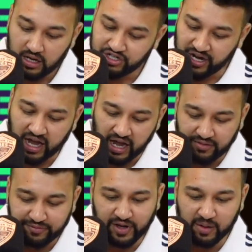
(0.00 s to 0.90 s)

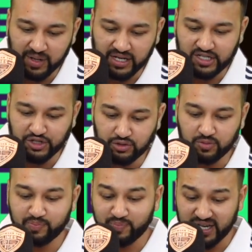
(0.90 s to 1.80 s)
Shahan, fair play to
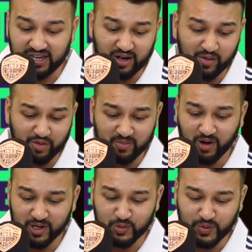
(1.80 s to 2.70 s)
you, picking up from
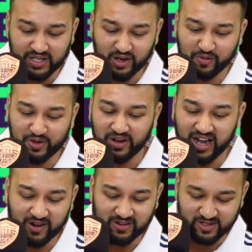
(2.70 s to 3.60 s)
last week after your
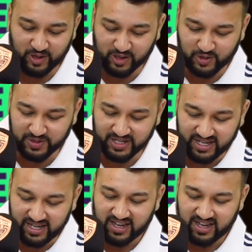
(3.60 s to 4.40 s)
howlers last week.